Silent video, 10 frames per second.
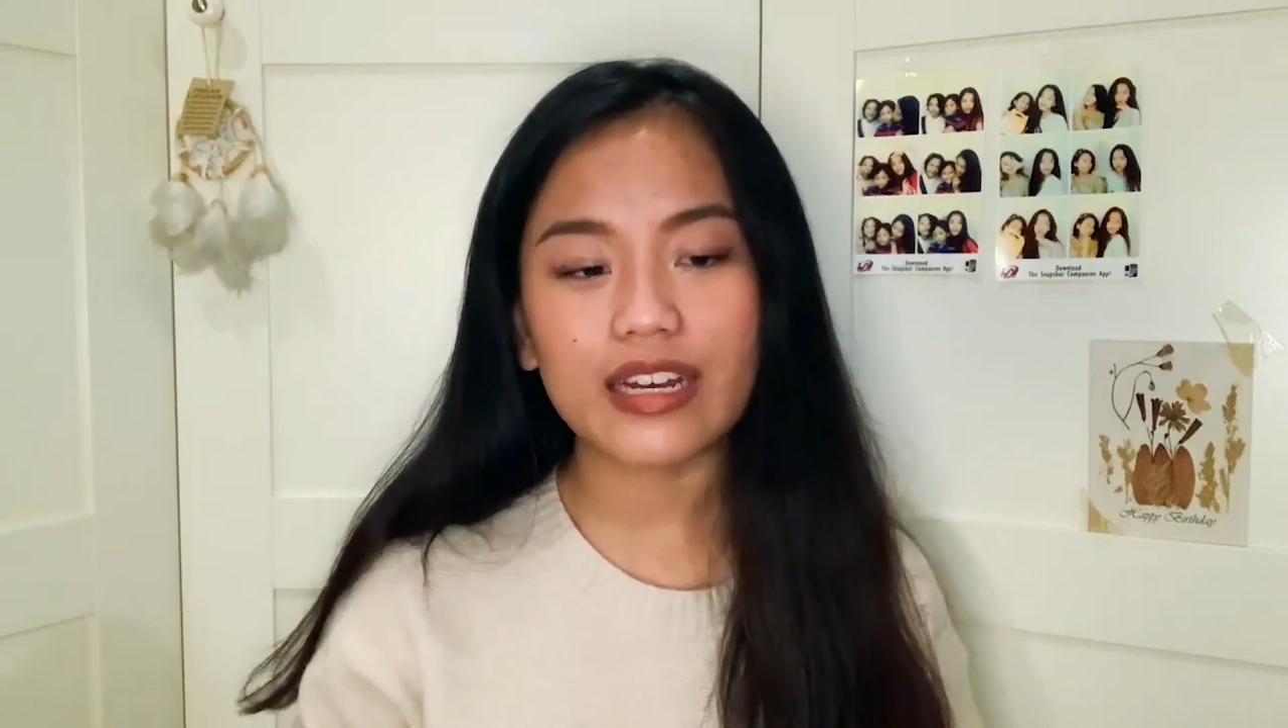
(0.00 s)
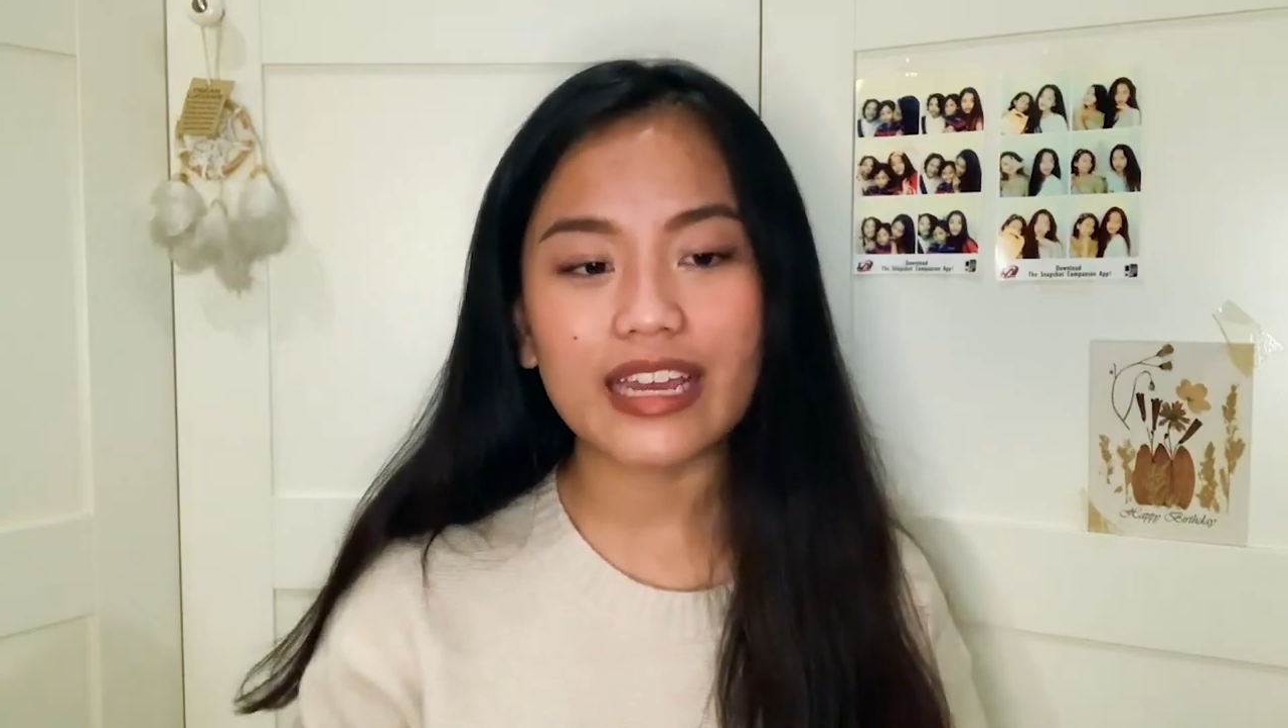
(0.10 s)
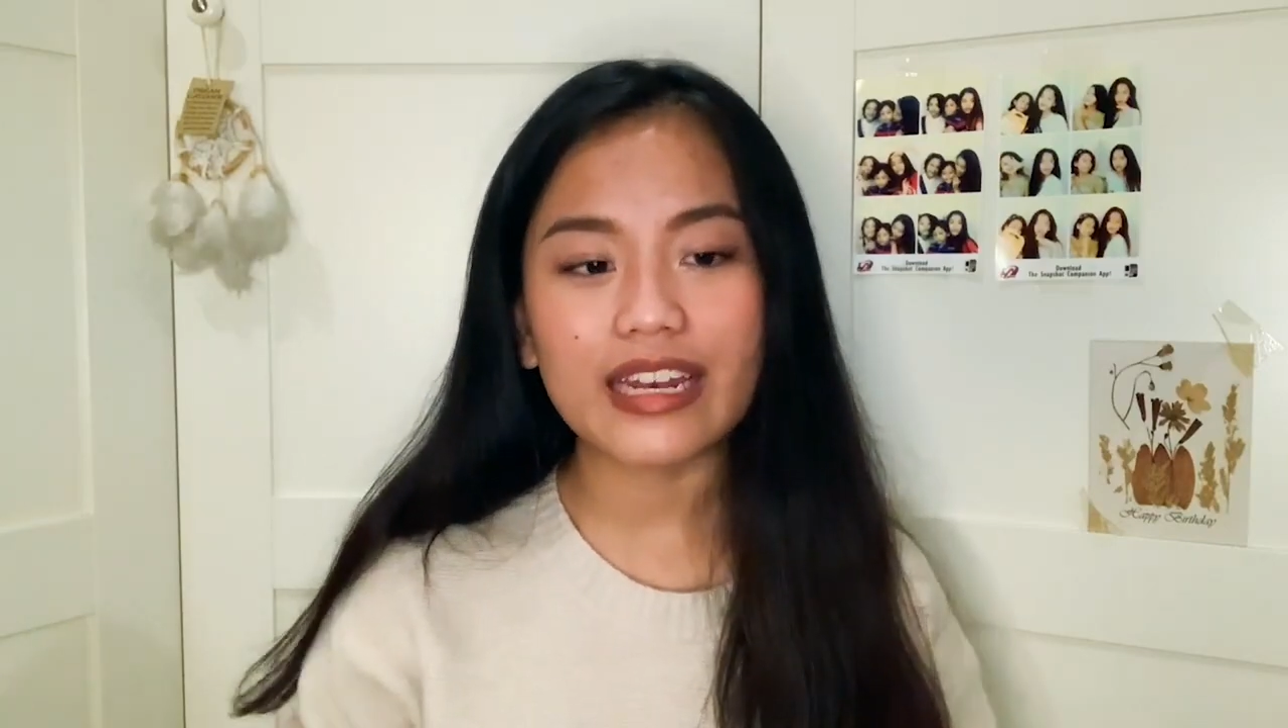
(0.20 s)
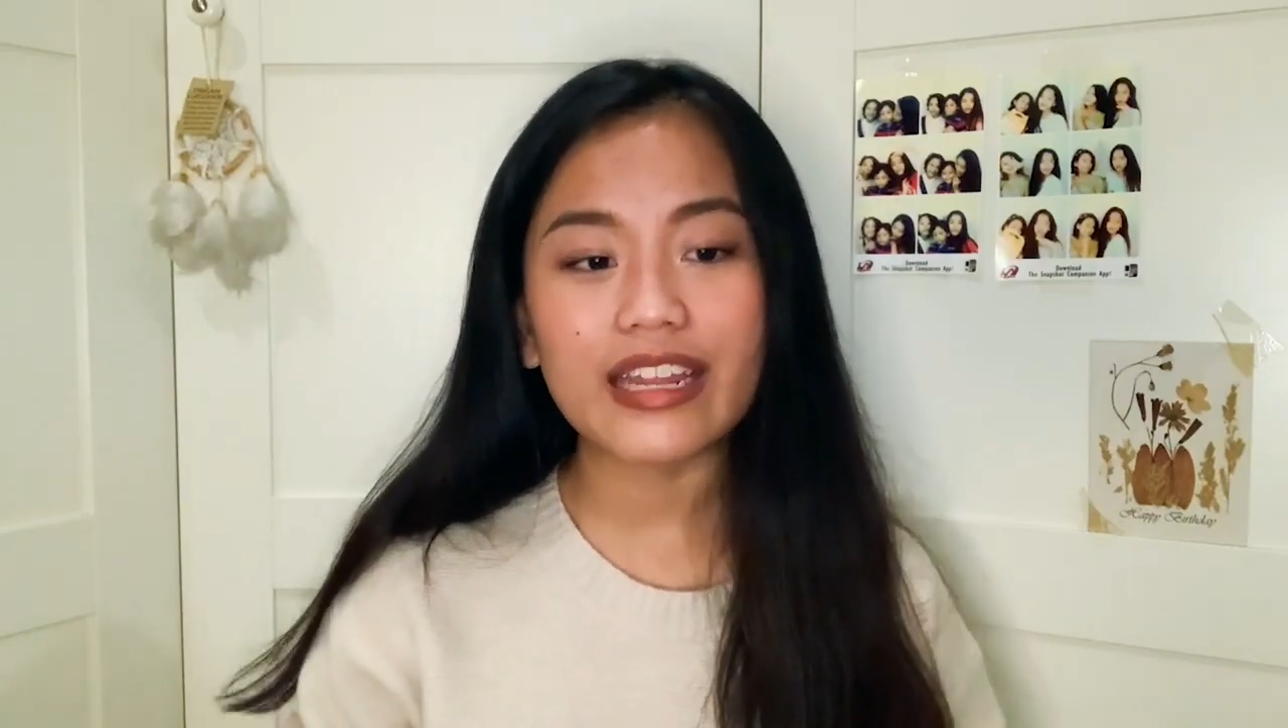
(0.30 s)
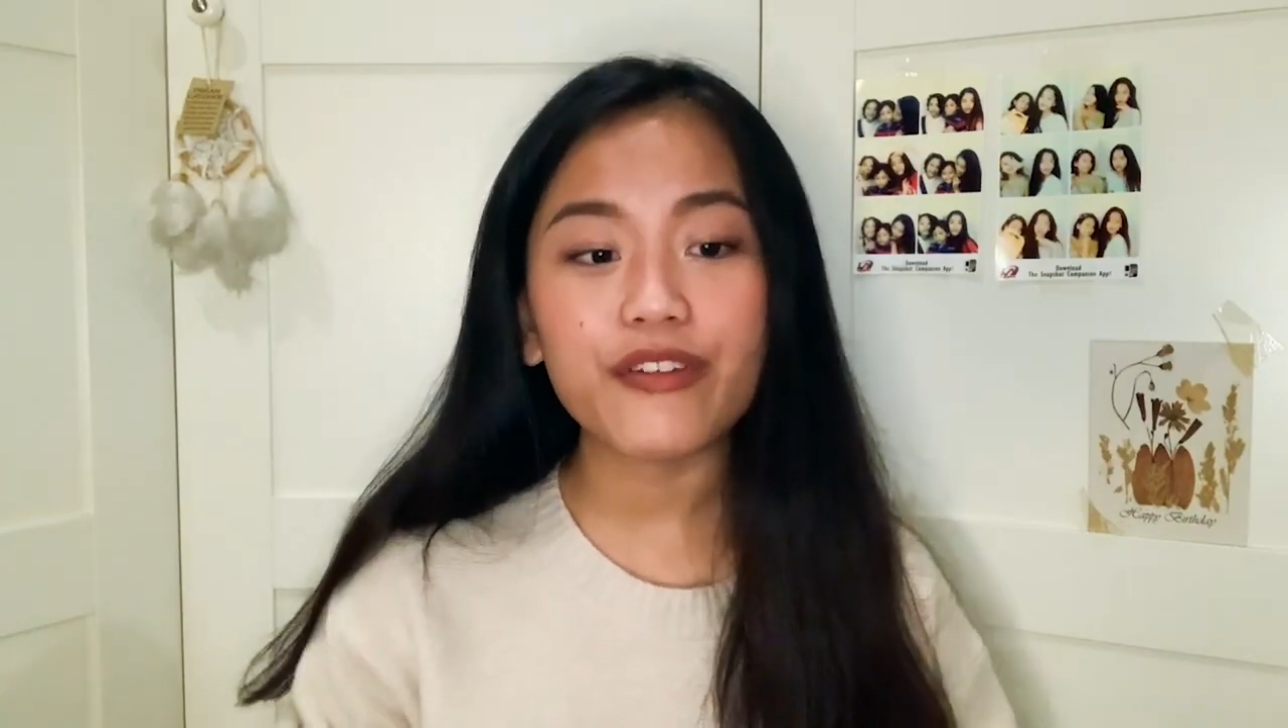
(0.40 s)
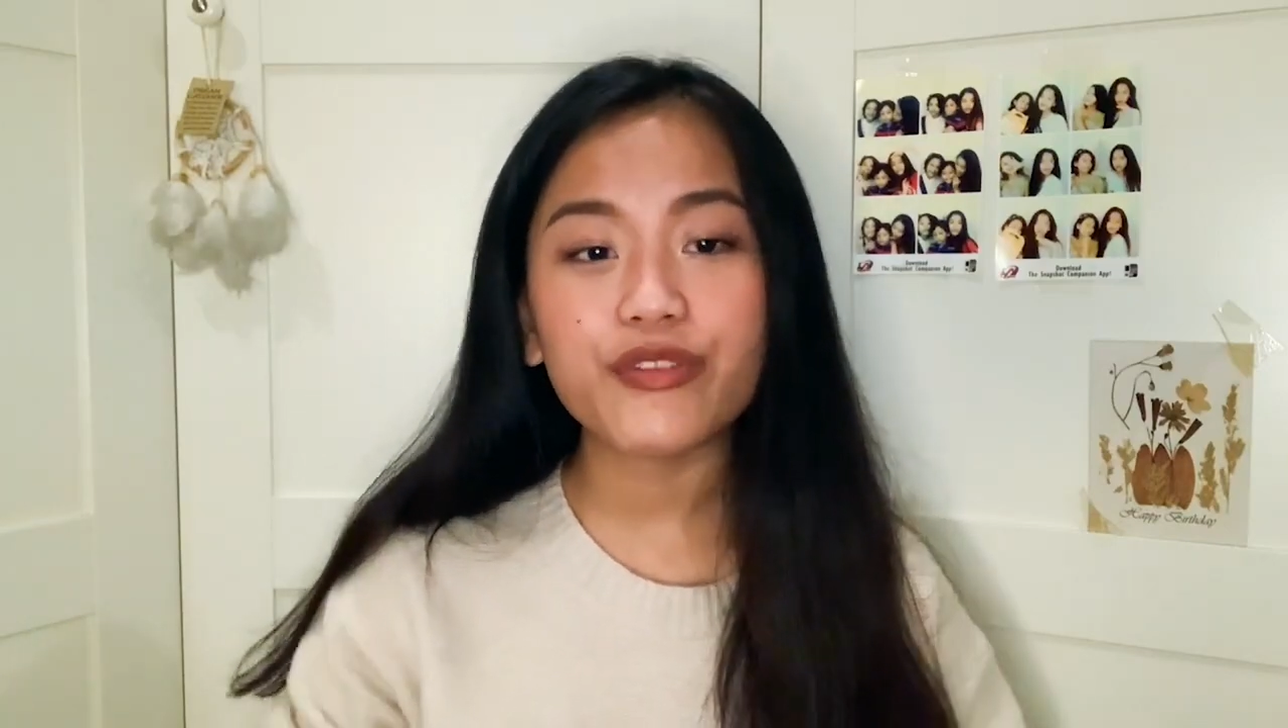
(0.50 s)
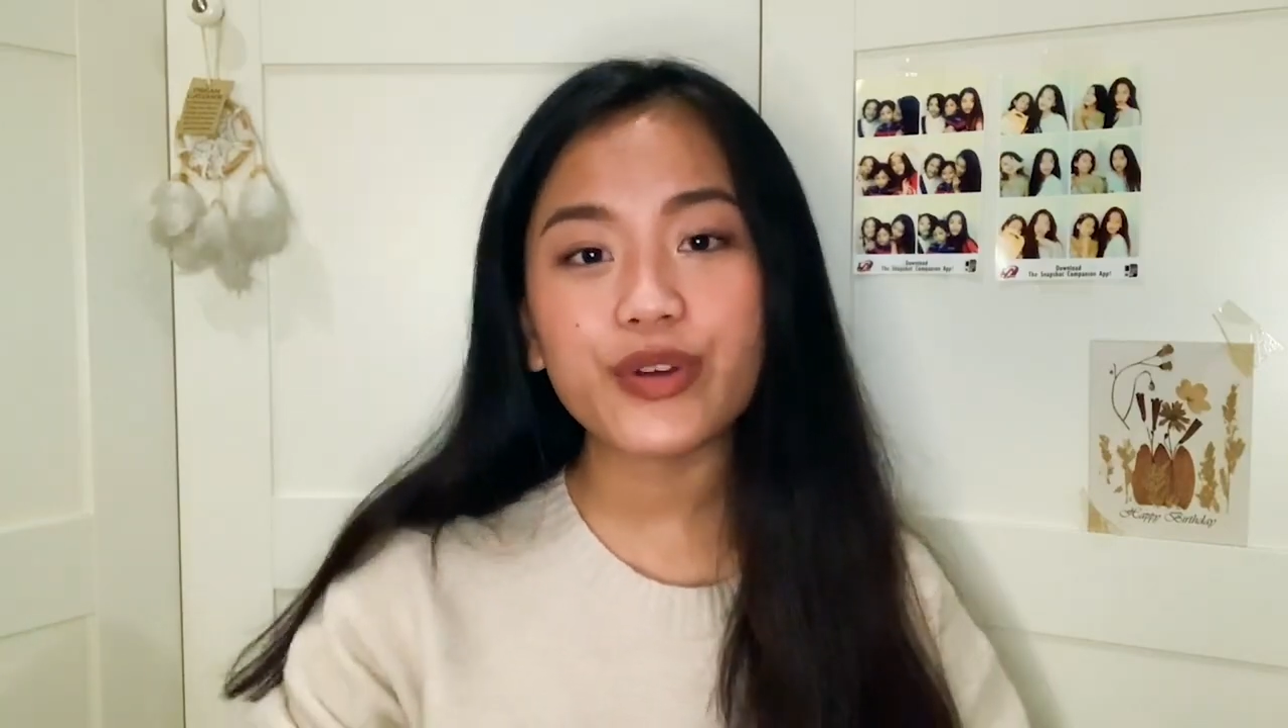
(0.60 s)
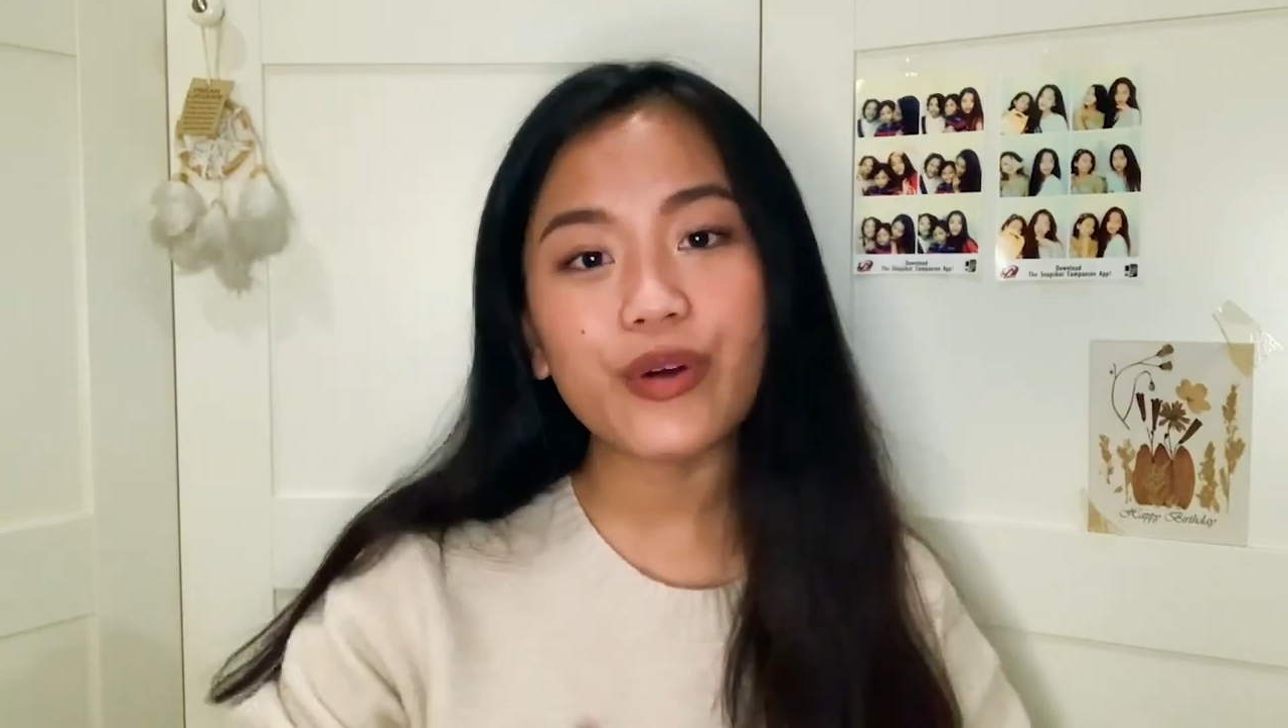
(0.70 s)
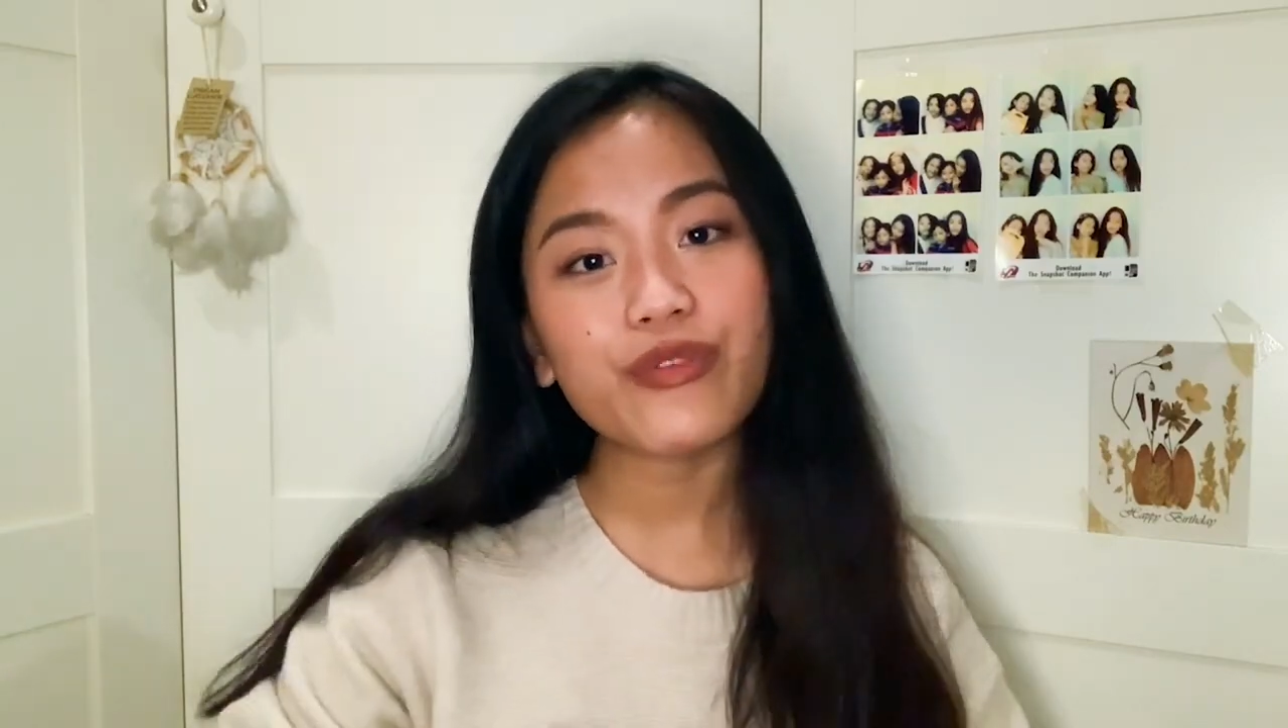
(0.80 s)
and if you go